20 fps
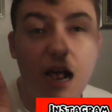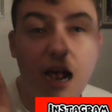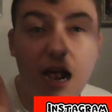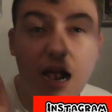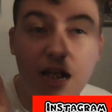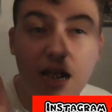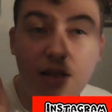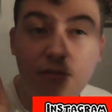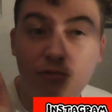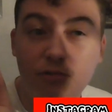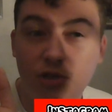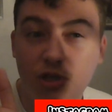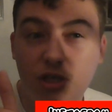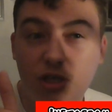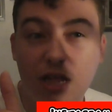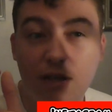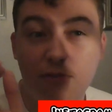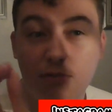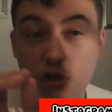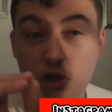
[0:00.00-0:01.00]
and it
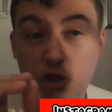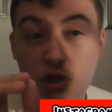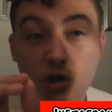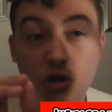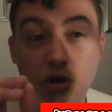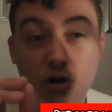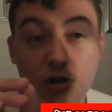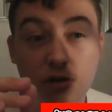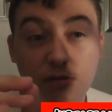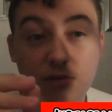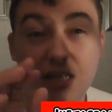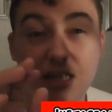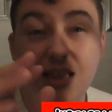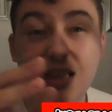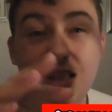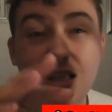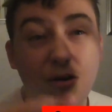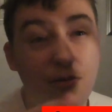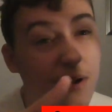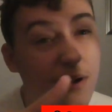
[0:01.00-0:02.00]
was it was good. It was a
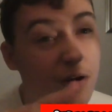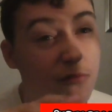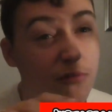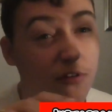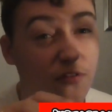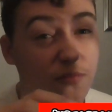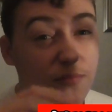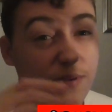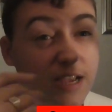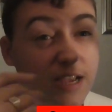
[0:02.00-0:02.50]
little bit of rough